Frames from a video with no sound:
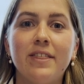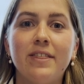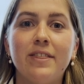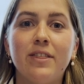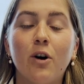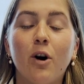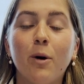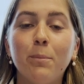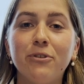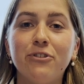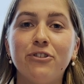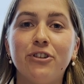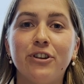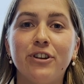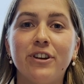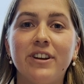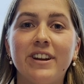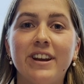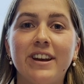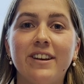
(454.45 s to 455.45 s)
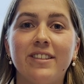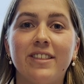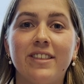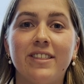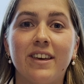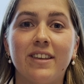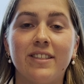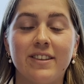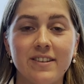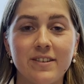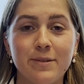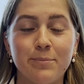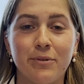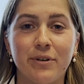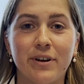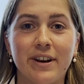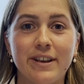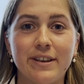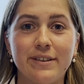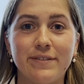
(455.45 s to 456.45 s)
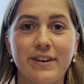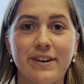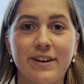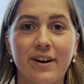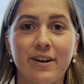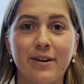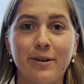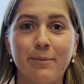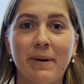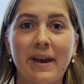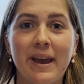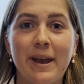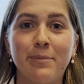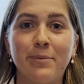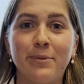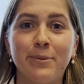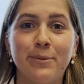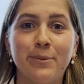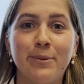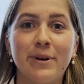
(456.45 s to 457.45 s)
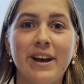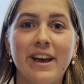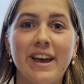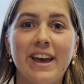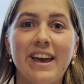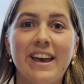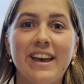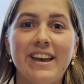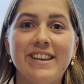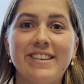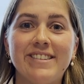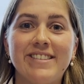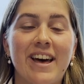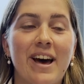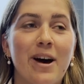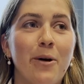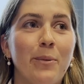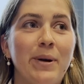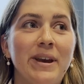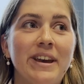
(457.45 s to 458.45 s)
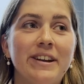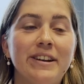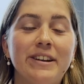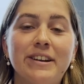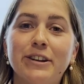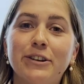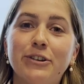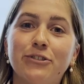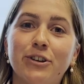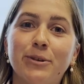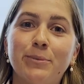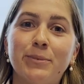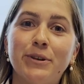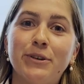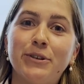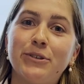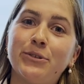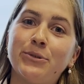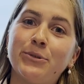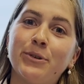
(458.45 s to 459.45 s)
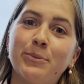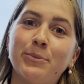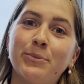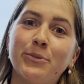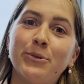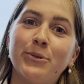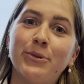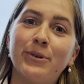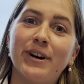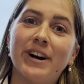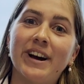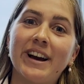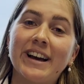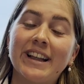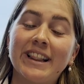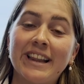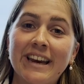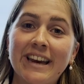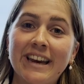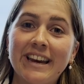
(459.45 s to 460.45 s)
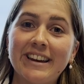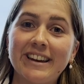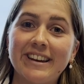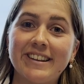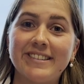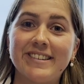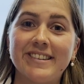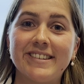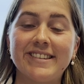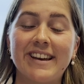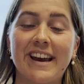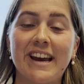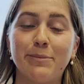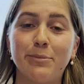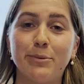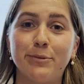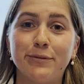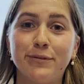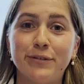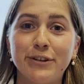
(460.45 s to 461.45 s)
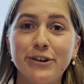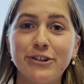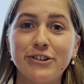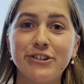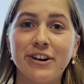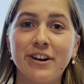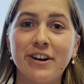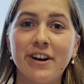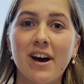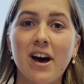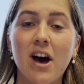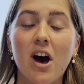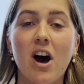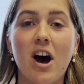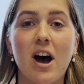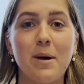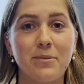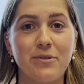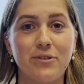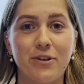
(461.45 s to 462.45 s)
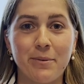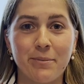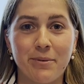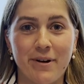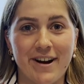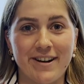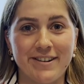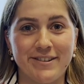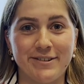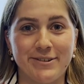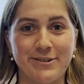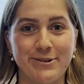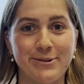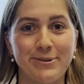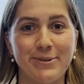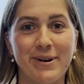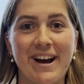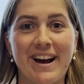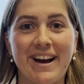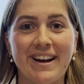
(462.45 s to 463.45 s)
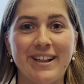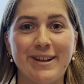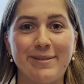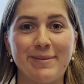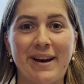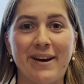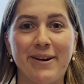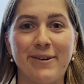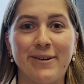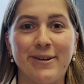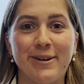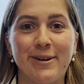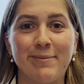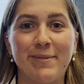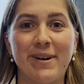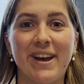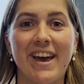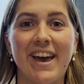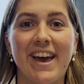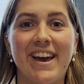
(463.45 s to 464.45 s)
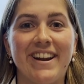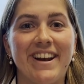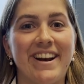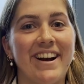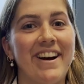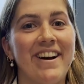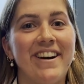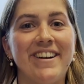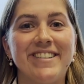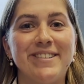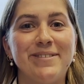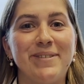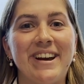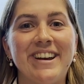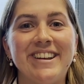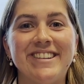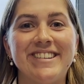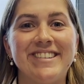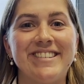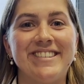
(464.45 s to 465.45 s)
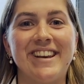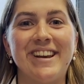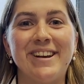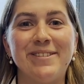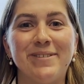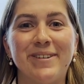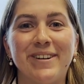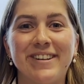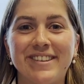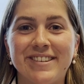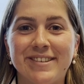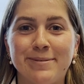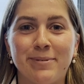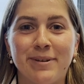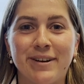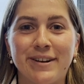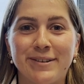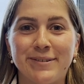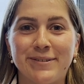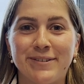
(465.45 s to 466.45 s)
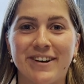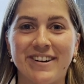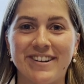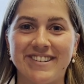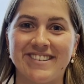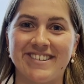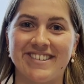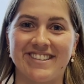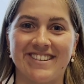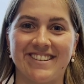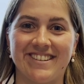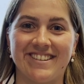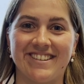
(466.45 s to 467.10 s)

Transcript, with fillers: The opportunity that this brings for young people is that we can contribute to a more clean and sustainable future. I'm so proud to call Whyalla my home, and I can't wait to see what this brings for us.